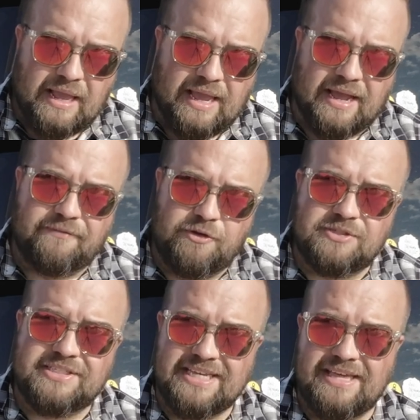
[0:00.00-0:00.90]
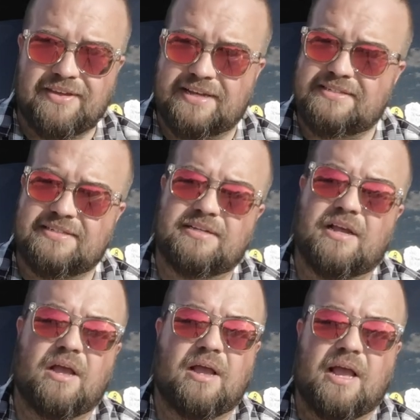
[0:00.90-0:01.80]
Yeah, if you see this,
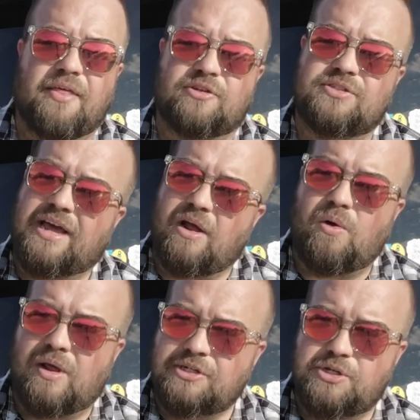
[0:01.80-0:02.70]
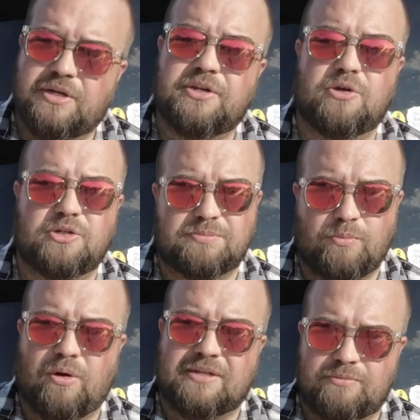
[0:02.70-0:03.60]
there's not a whole lot you can do.
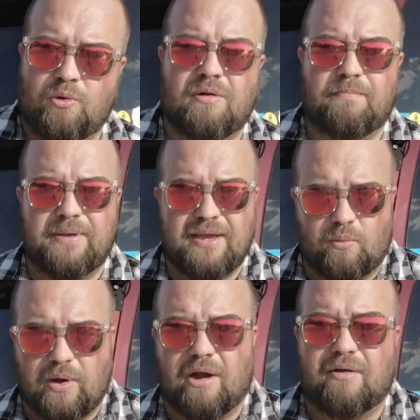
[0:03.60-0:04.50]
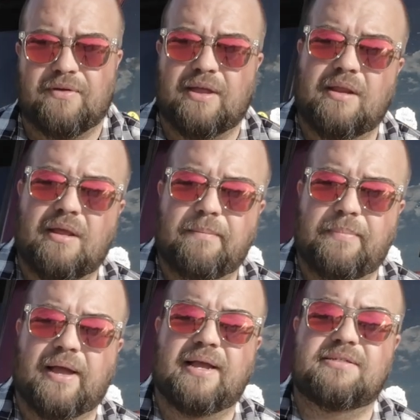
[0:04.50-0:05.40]
It's more be aware of it,
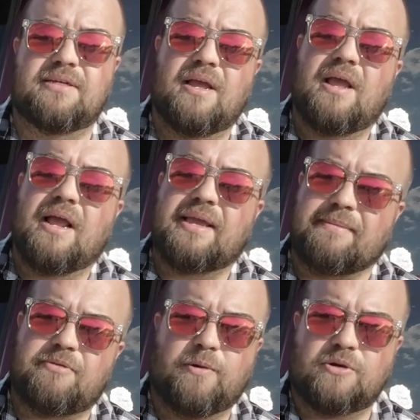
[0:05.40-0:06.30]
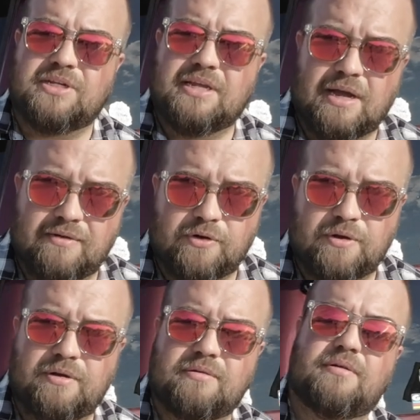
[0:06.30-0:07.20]
but keep the person
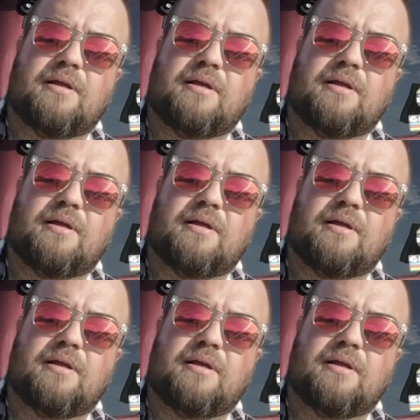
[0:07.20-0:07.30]
covered.